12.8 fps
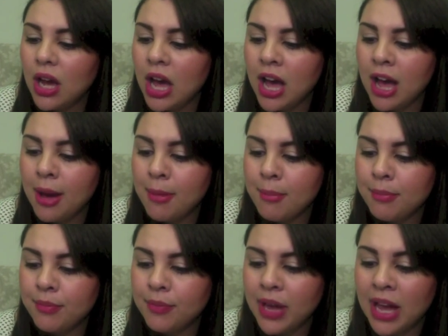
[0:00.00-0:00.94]

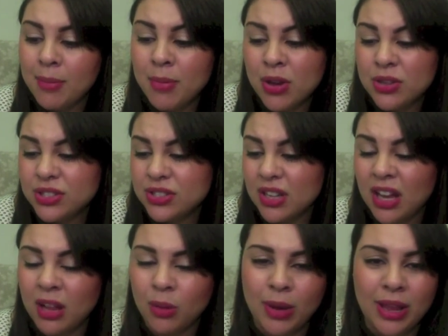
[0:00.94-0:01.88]
Um, at most,
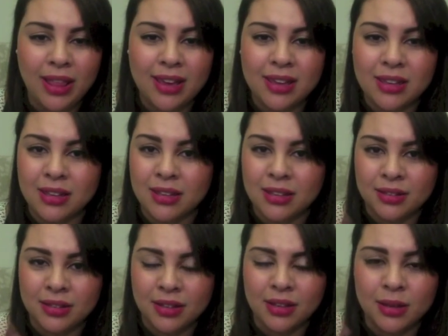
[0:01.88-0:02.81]
I'll wear like
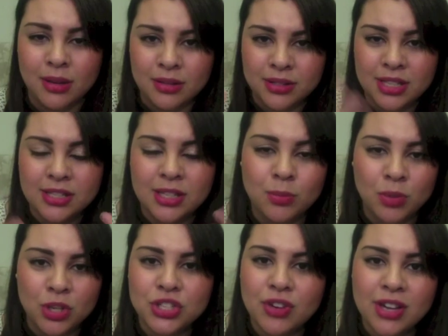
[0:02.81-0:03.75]
a, a tinted
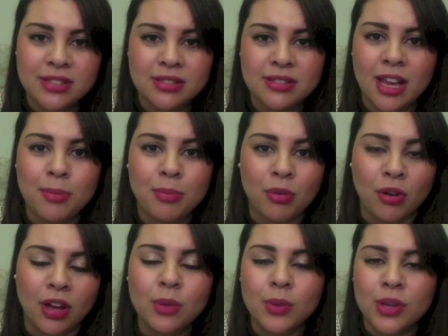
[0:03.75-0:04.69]
moisturizer type
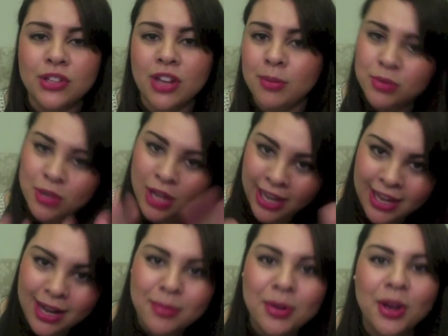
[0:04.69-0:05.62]
product, which I'm,
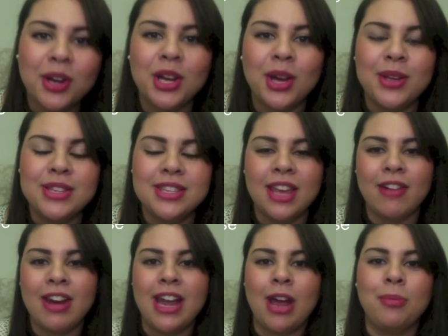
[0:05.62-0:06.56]
again, I'm not going to go into that
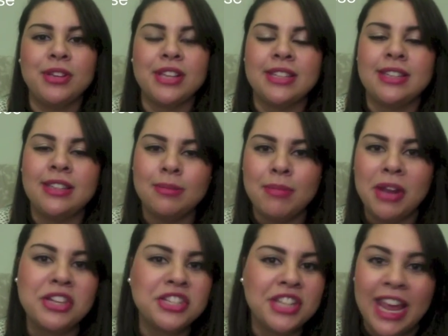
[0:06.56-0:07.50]
right now because I didn't
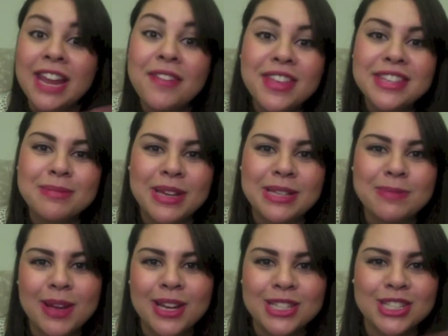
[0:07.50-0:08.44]
mention any of this in my
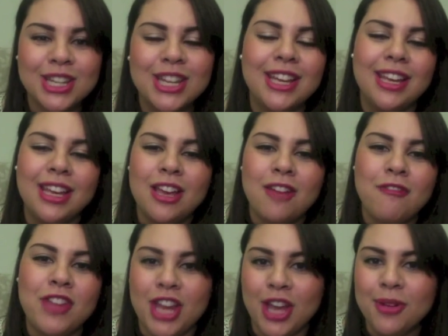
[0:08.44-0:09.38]
Spanish
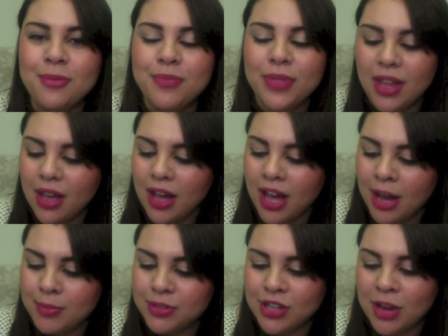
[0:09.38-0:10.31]
video.
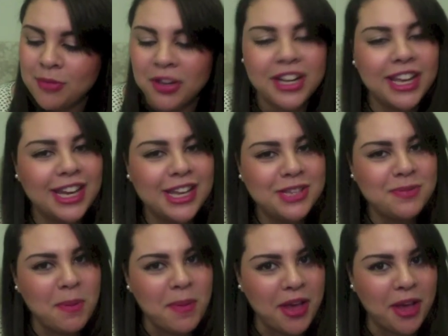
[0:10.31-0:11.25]
Um, so I'm not going to get into
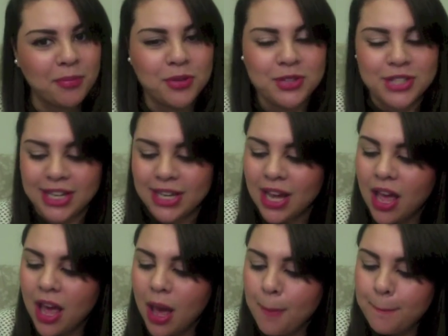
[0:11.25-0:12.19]
my makeup routine.
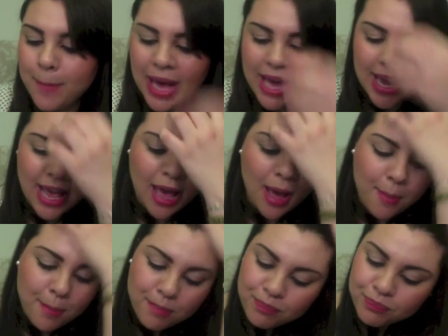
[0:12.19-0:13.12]
But,
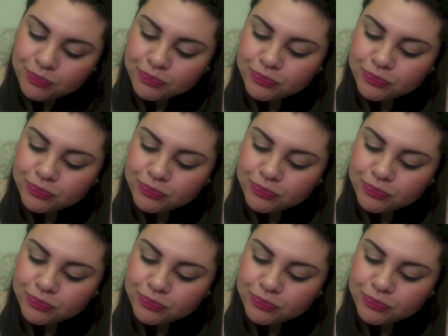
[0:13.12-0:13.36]
um,